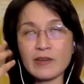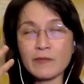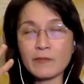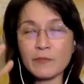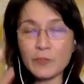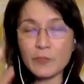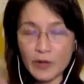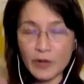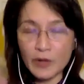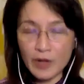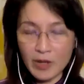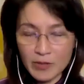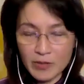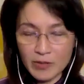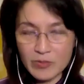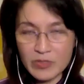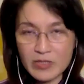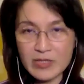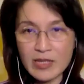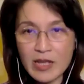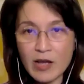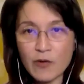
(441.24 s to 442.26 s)

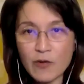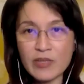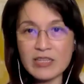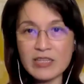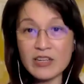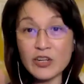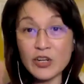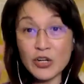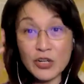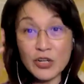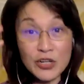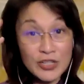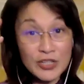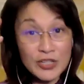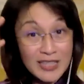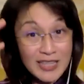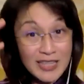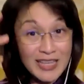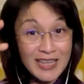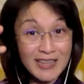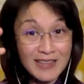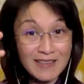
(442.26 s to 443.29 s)
problems now is
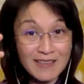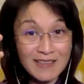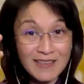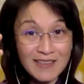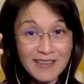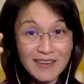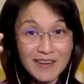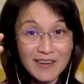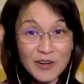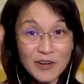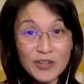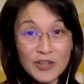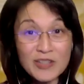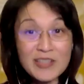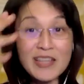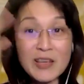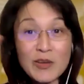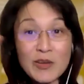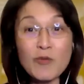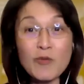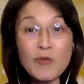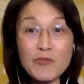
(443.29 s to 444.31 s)
hurdling
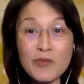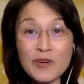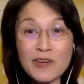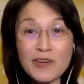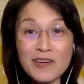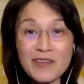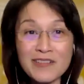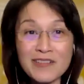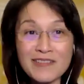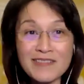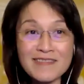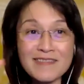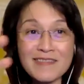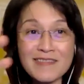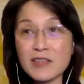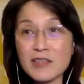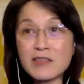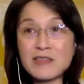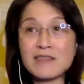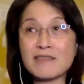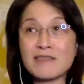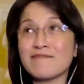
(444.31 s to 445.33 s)
over
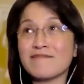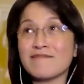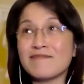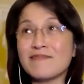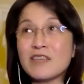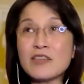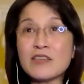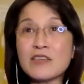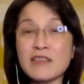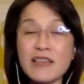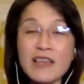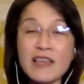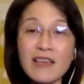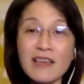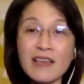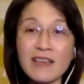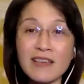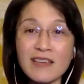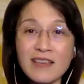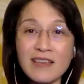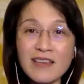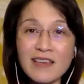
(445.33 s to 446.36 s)
this
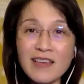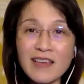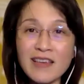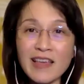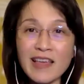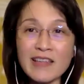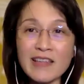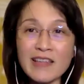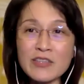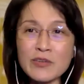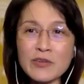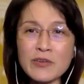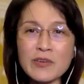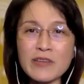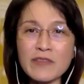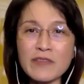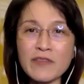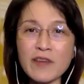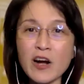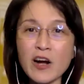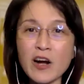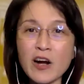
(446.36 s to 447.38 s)
thing. And so
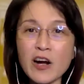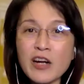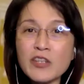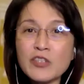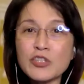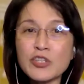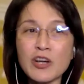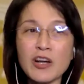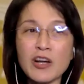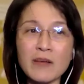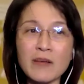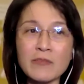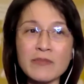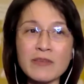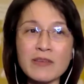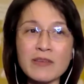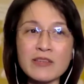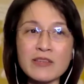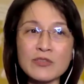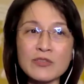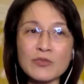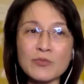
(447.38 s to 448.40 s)
if our job
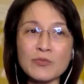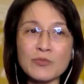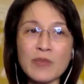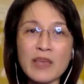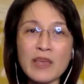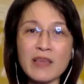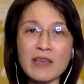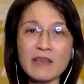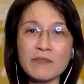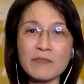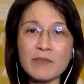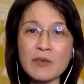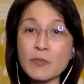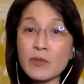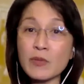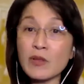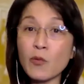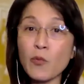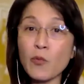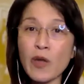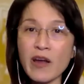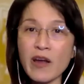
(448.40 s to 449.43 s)
is to make people
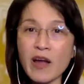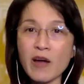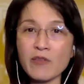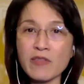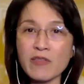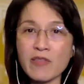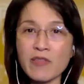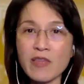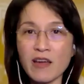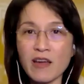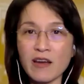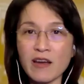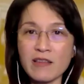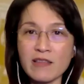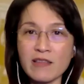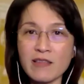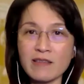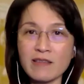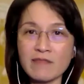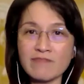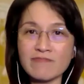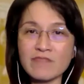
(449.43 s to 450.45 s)
aware out there
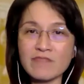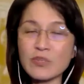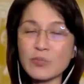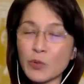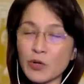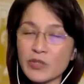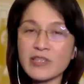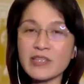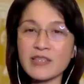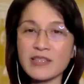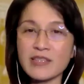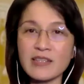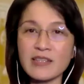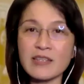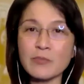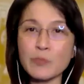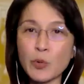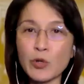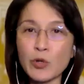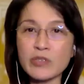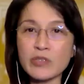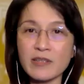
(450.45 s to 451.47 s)
that sport is still
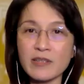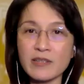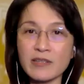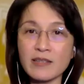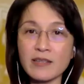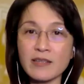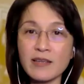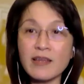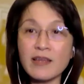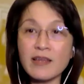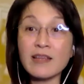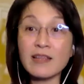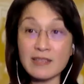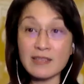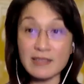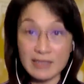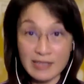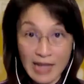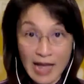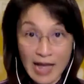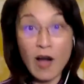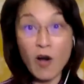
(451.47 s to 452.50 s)
important
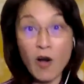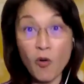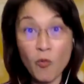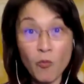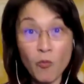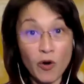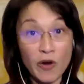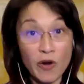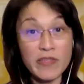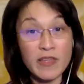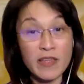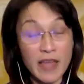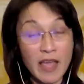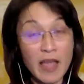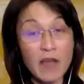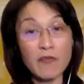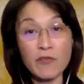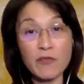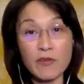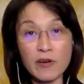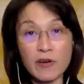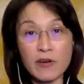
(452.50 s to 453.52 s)
now more than
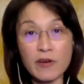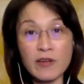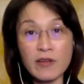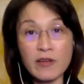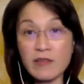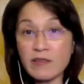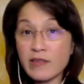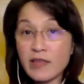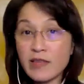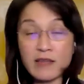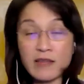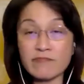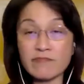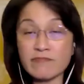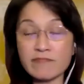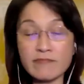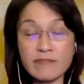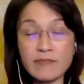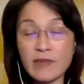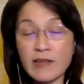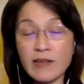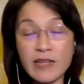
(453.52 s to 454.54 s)
ever,
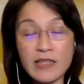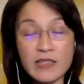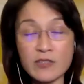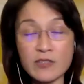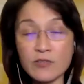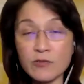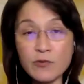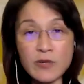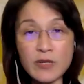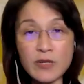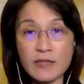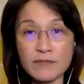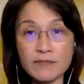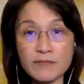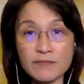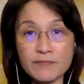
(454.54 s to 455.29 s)
then let's do it.